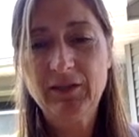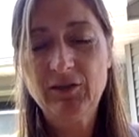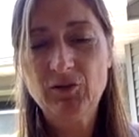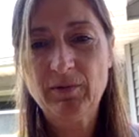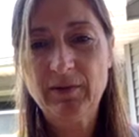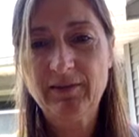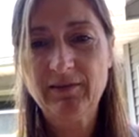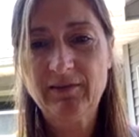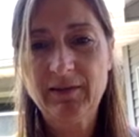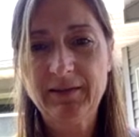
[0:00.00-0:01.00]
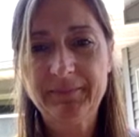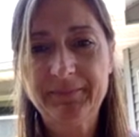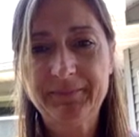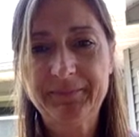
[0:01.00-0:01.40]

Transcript: interesting.